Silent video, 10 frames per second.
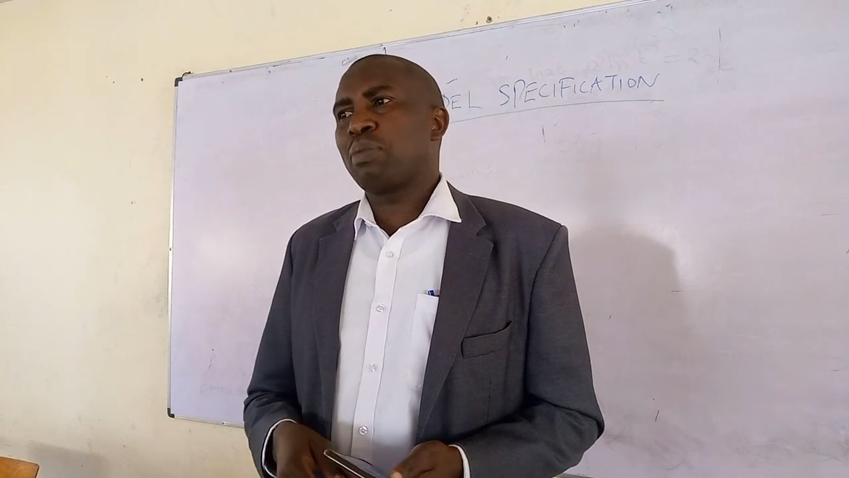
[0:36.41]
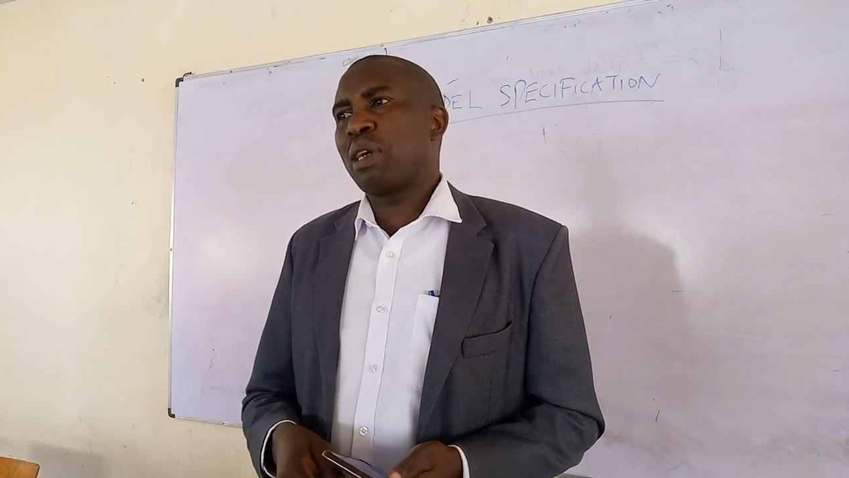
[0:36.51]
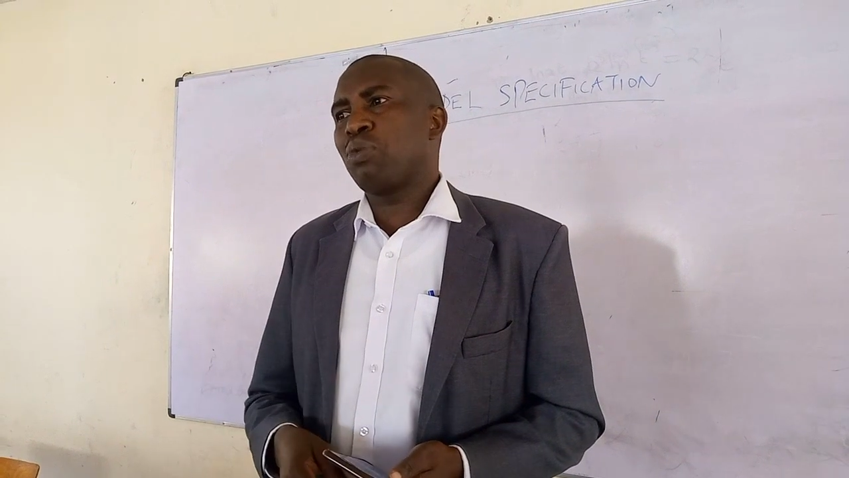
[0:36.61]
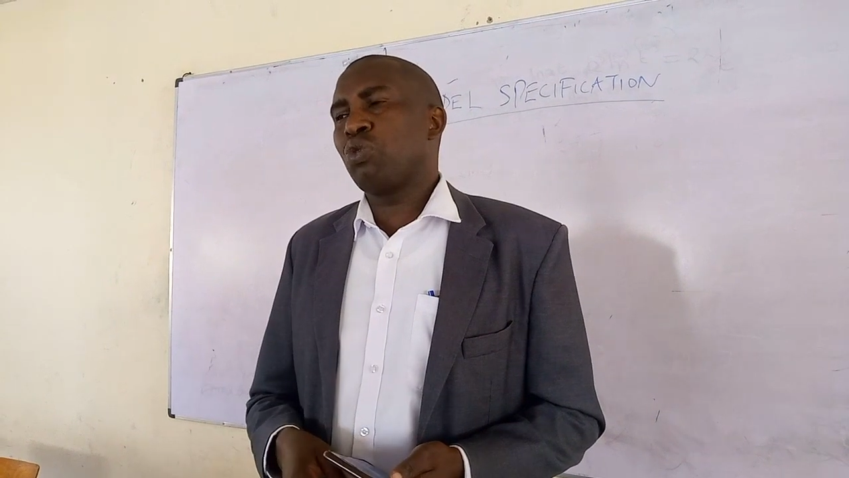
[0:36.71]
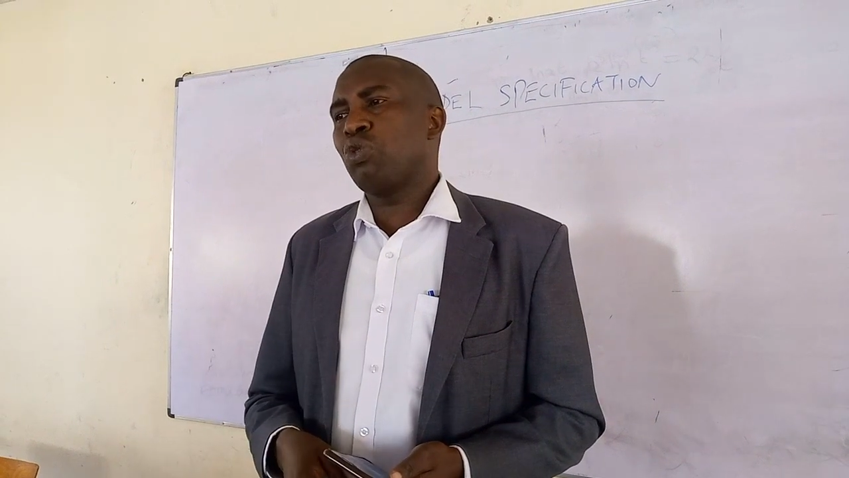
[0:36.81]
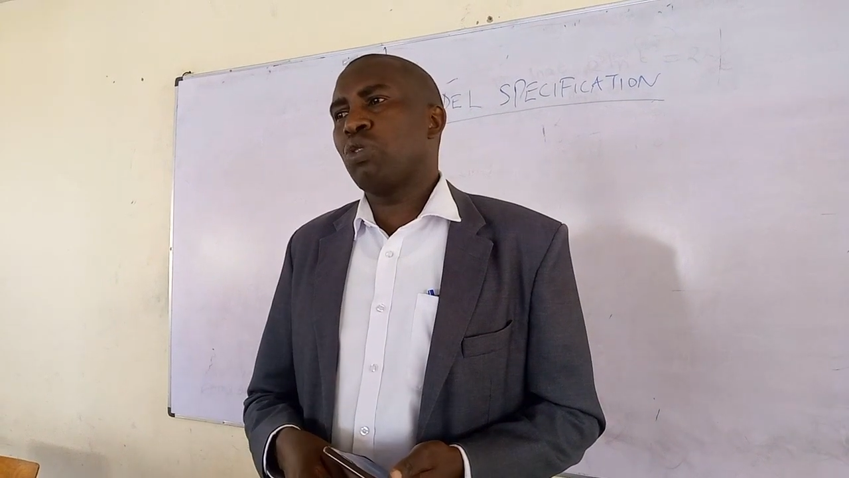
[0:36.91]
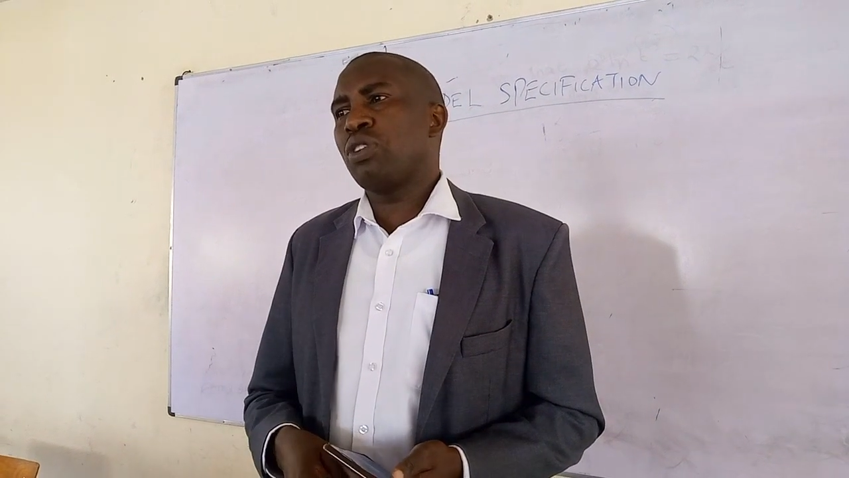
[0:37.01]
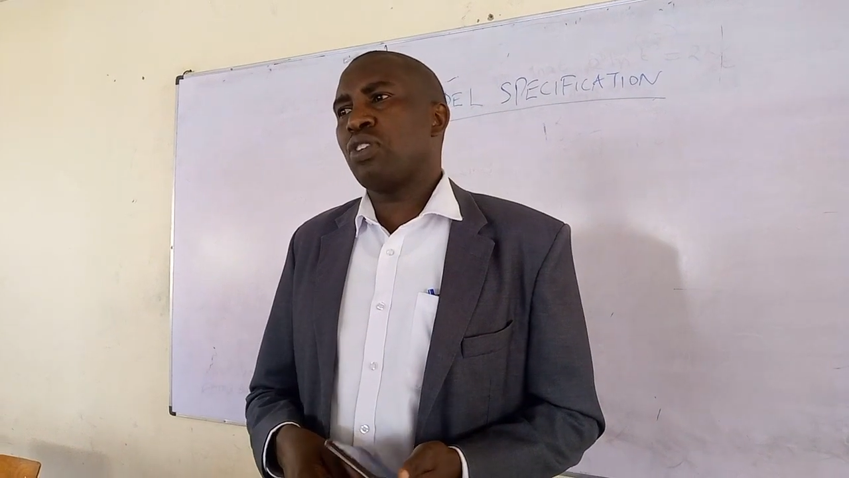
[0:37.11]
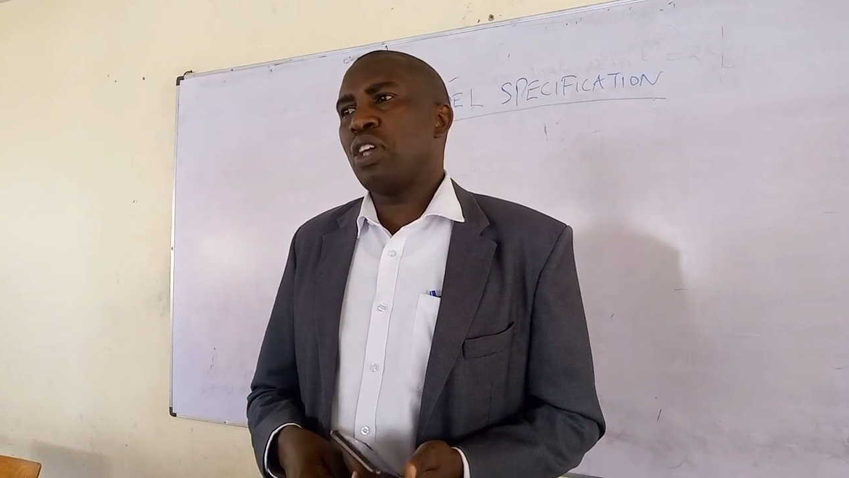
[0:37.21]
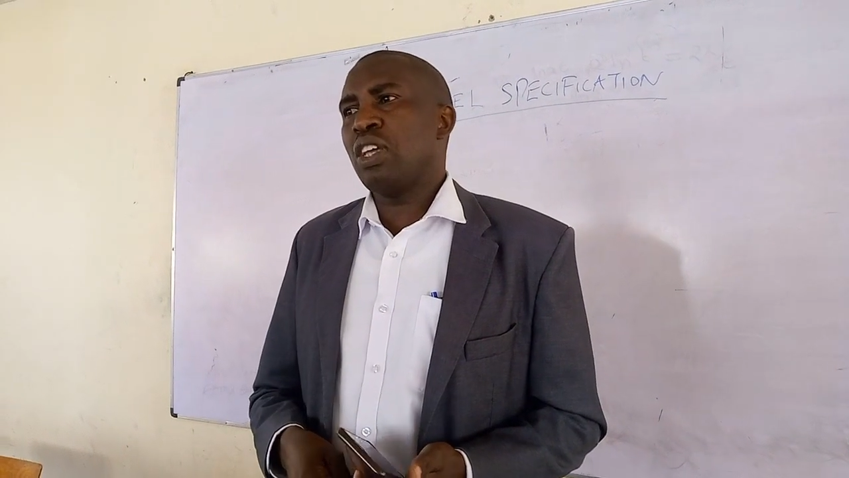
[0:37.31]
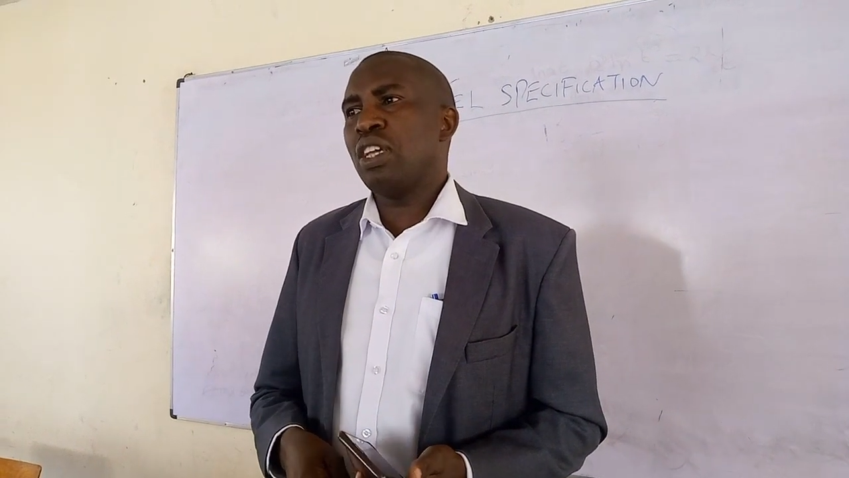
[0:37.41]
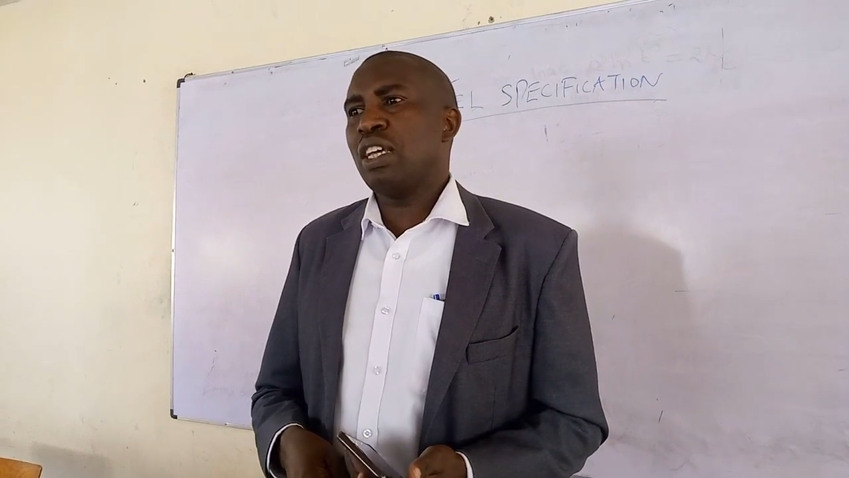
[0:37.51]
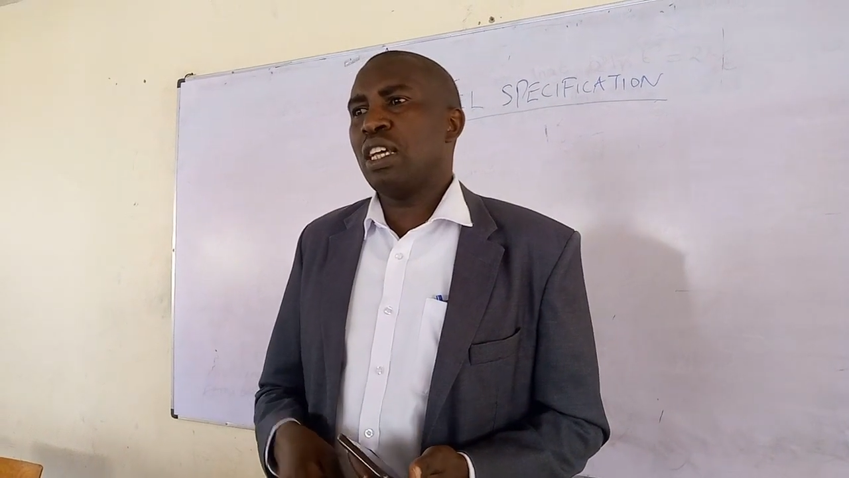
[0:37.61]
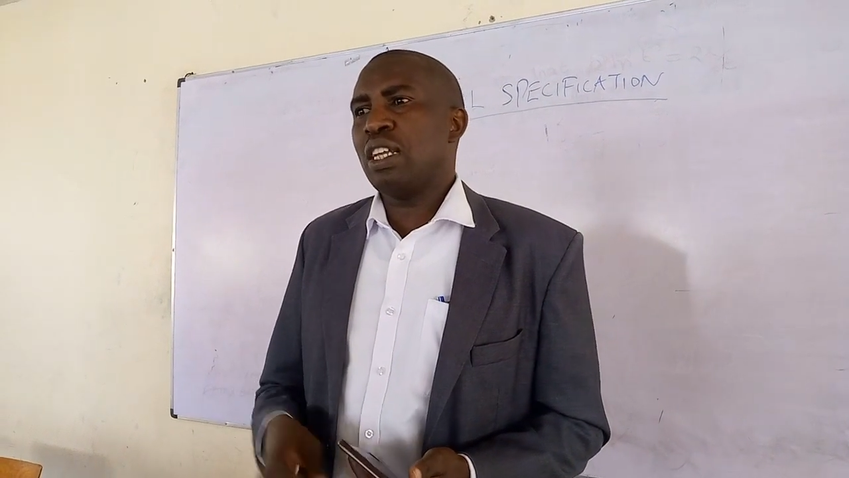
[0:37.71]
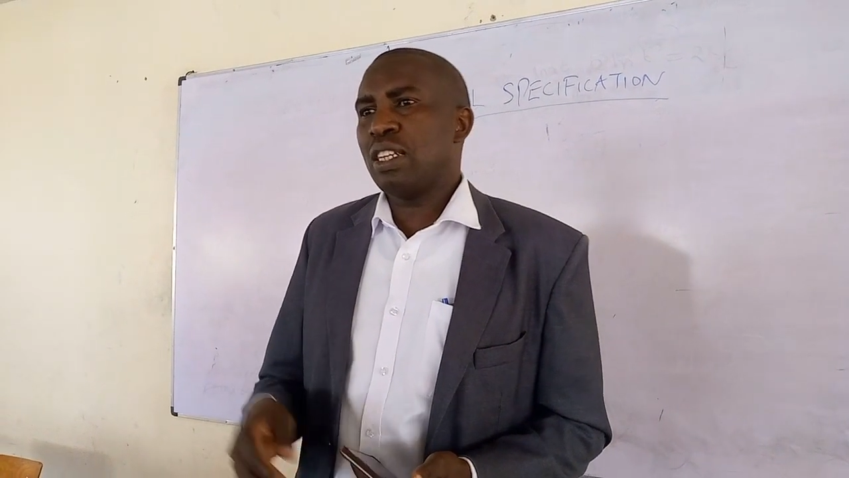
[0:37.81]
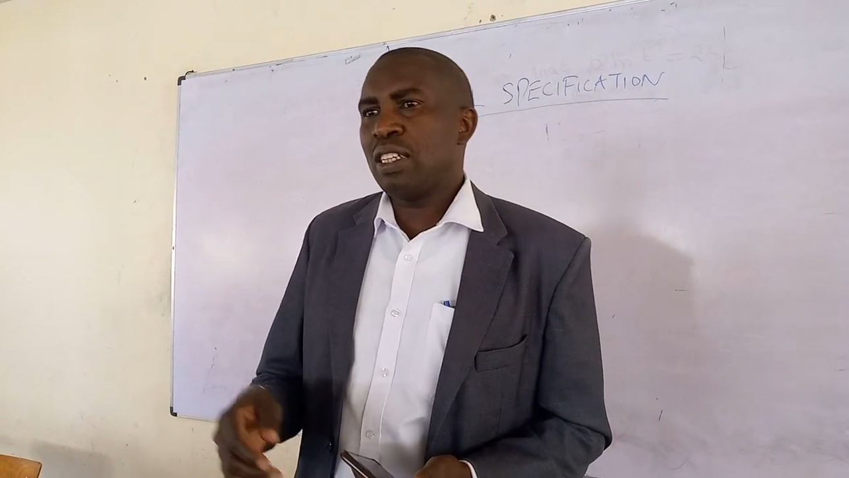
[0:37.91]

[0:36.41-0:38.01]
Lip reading: say it is